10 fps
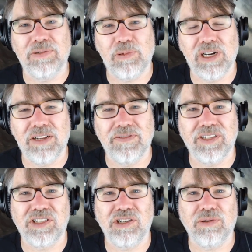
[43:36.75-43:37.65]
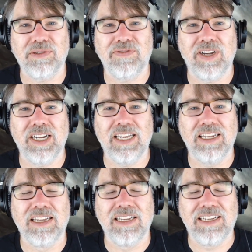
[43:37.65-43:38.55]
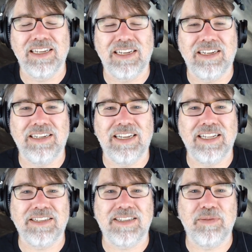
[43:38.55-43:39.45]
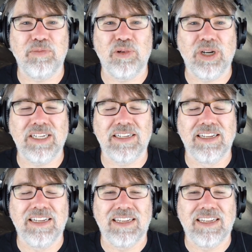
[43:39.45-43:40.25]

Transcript: one of his jokes funny at some point.